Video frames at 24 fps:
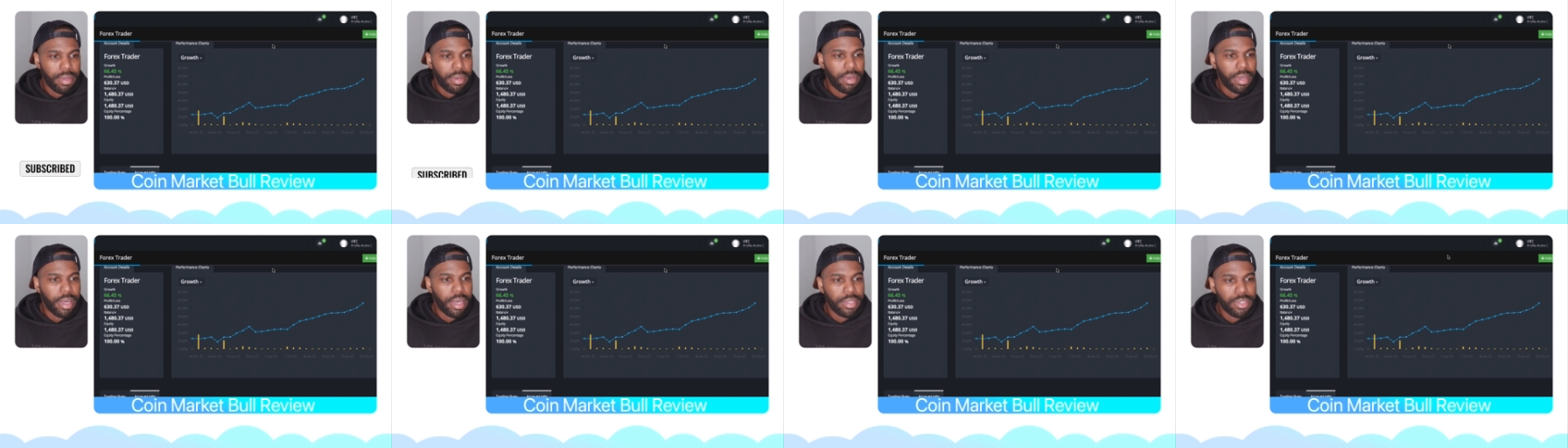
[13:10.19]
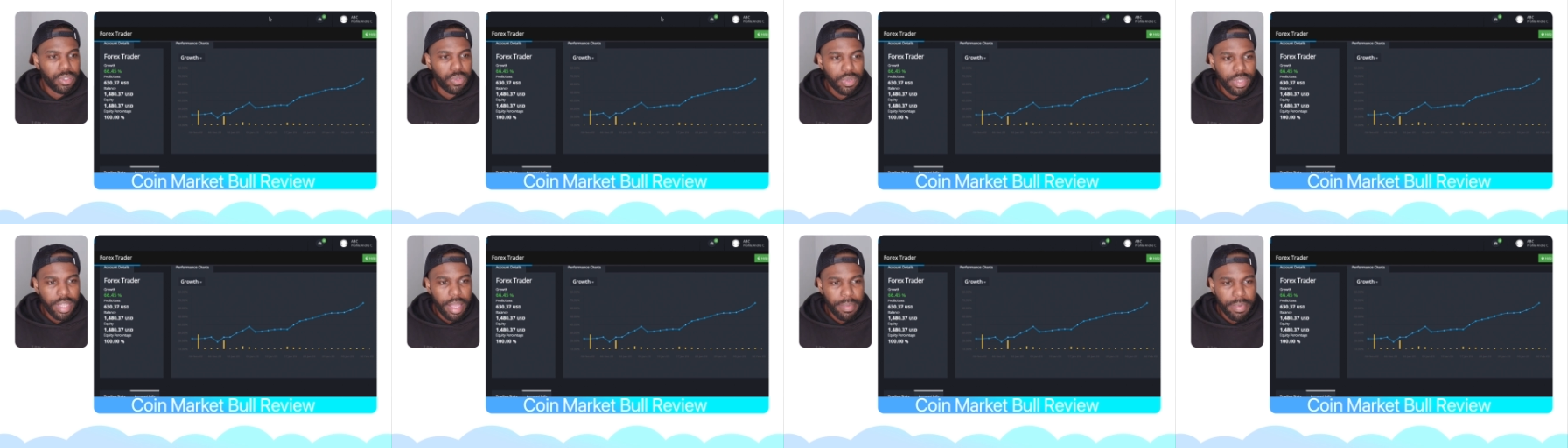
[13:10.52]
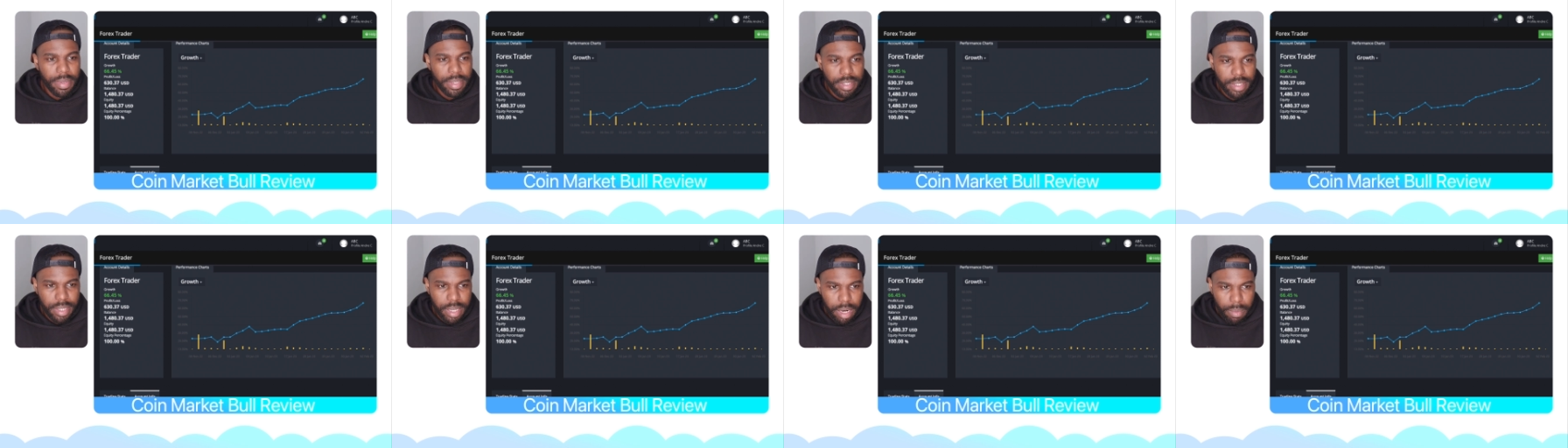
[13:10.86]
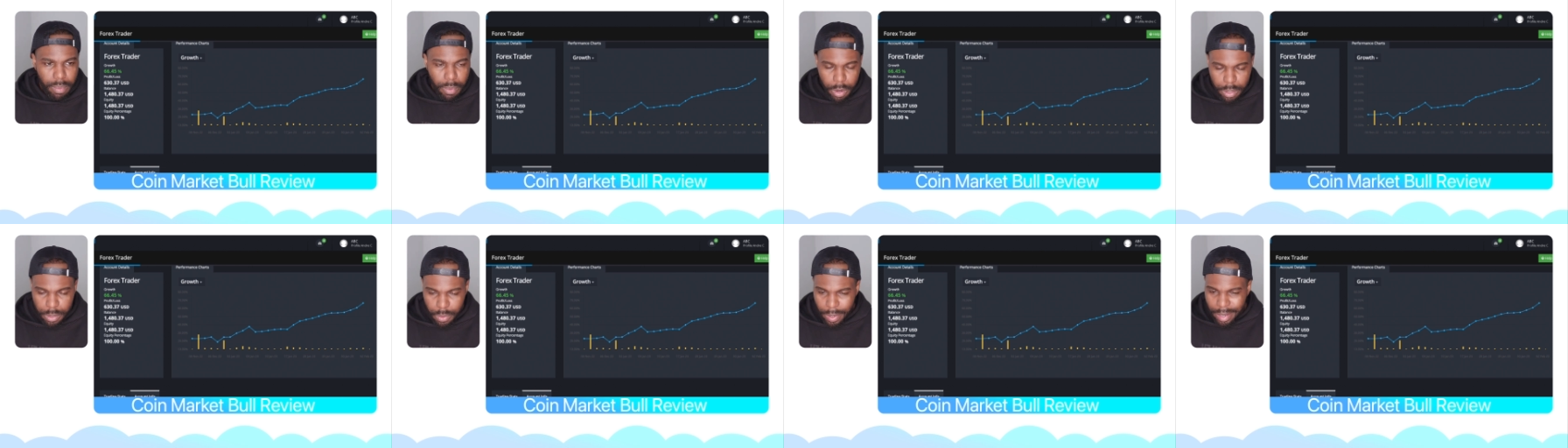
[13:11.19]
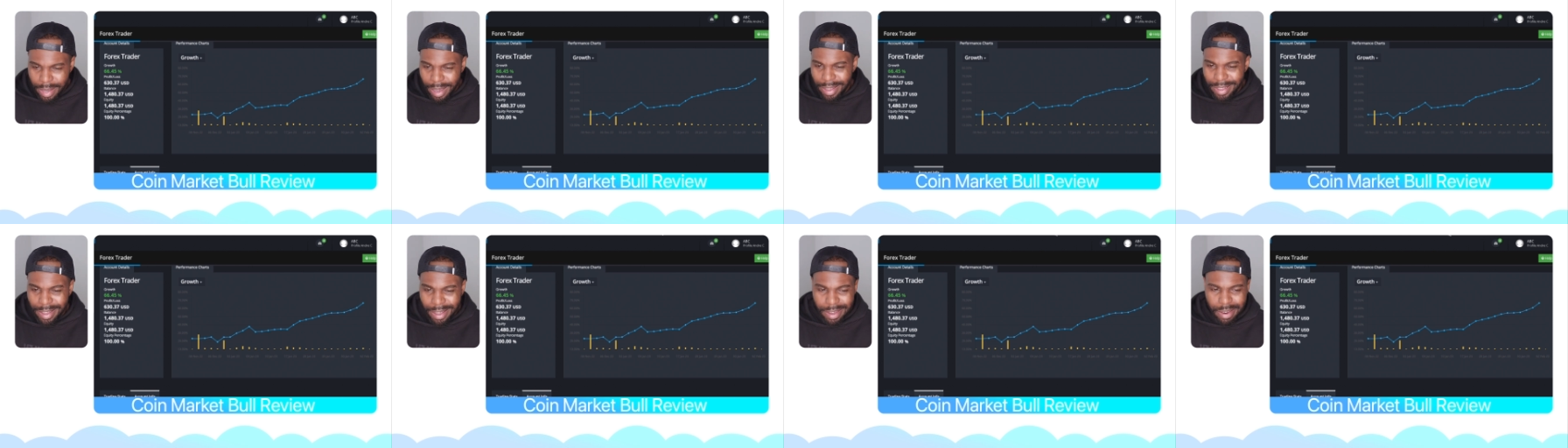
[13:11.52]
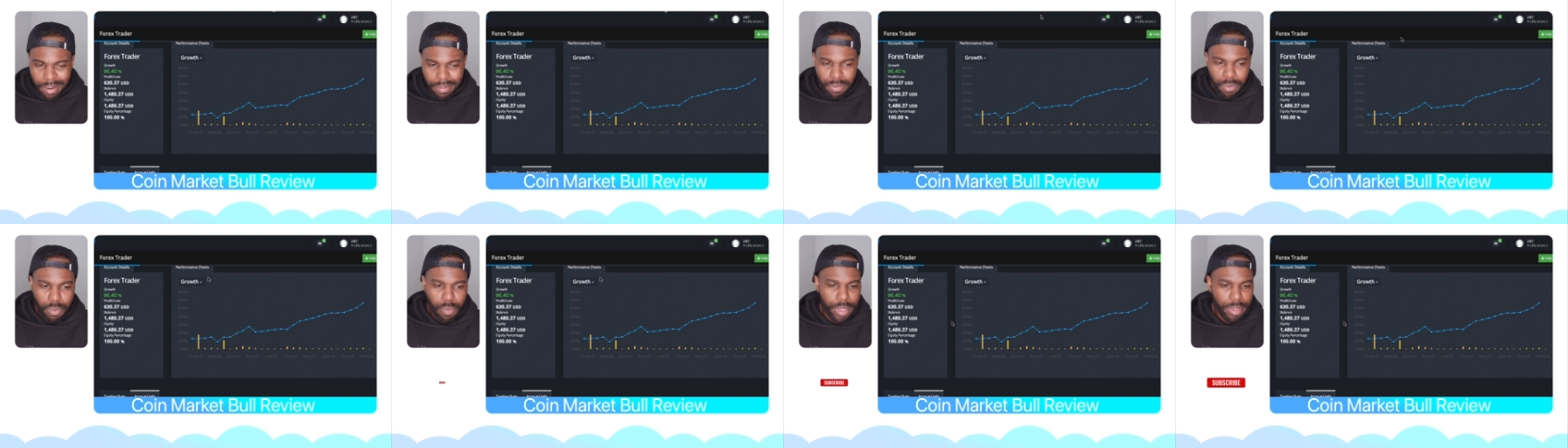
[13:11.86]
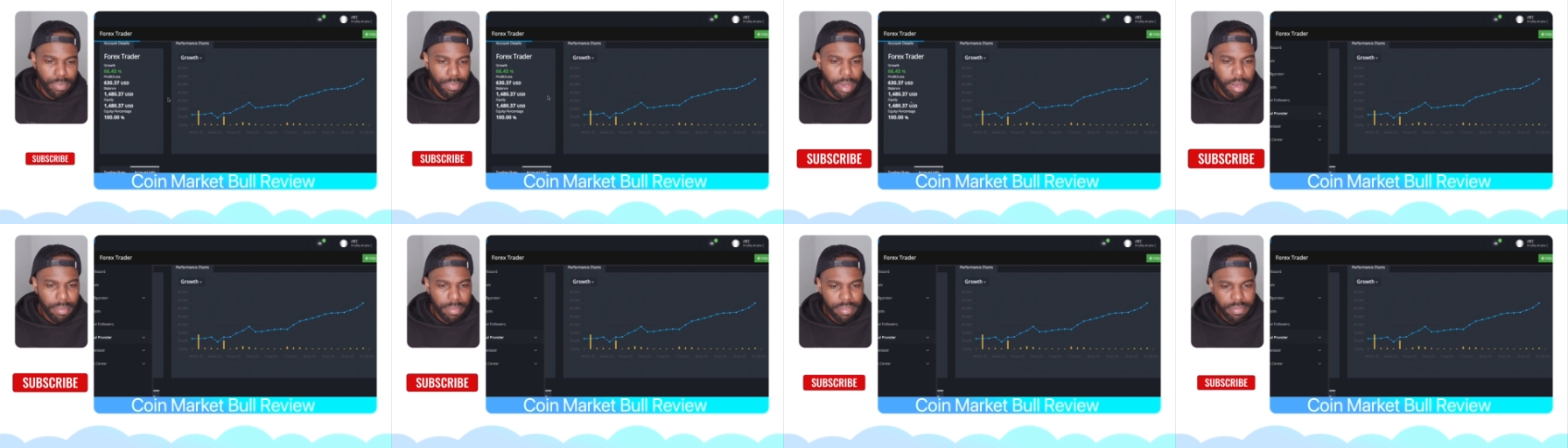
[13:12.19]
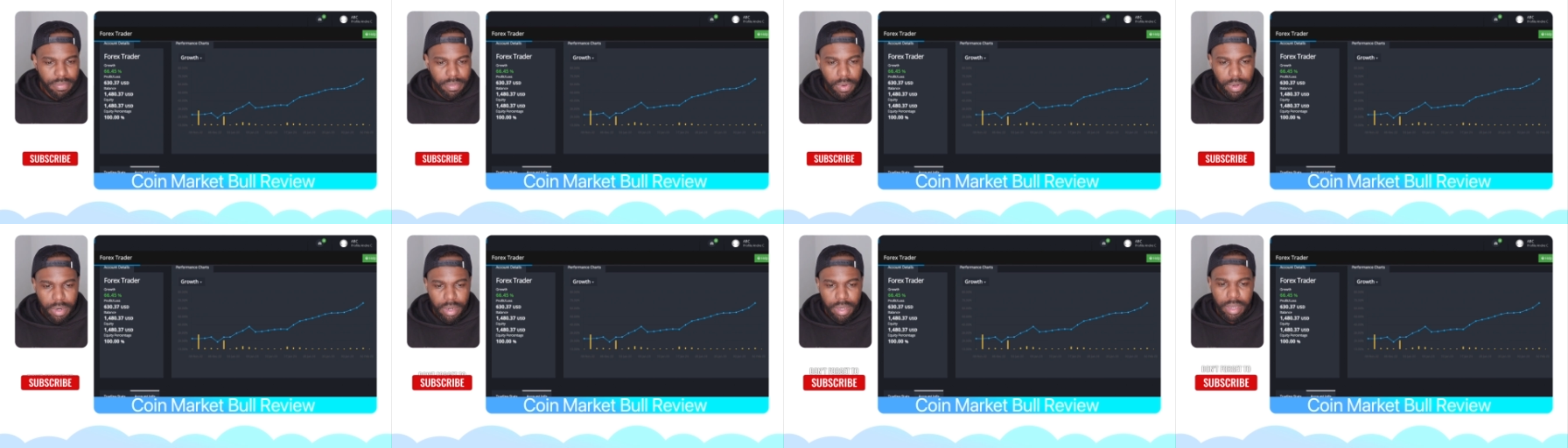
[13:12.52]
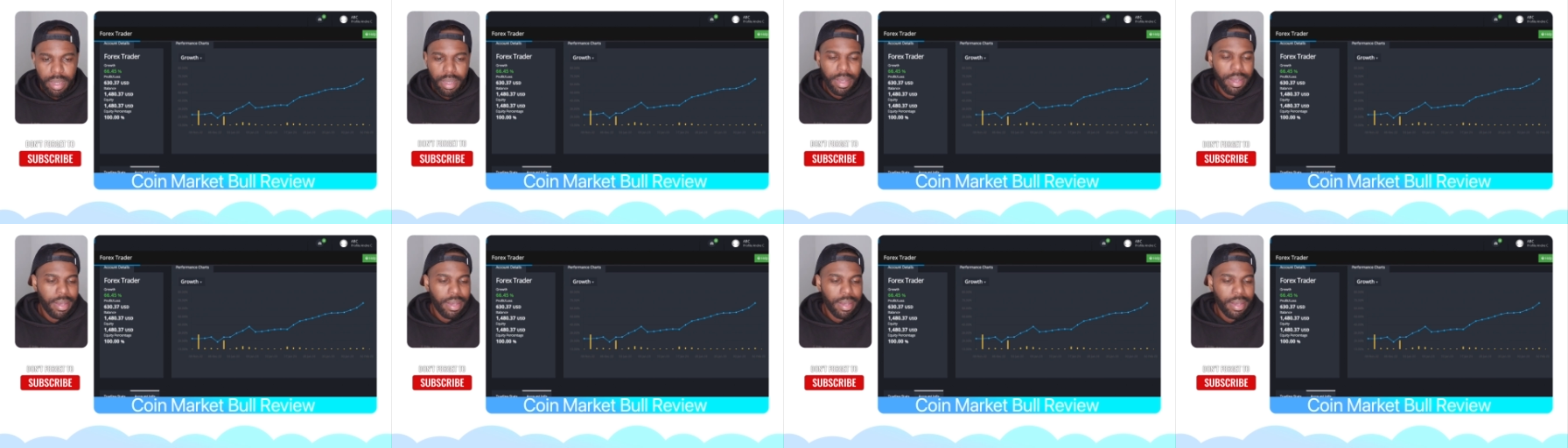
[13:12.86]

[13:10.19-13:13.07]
Okay, so with that being said, I'm Andre Catnott here from West Palm Beach, Florida.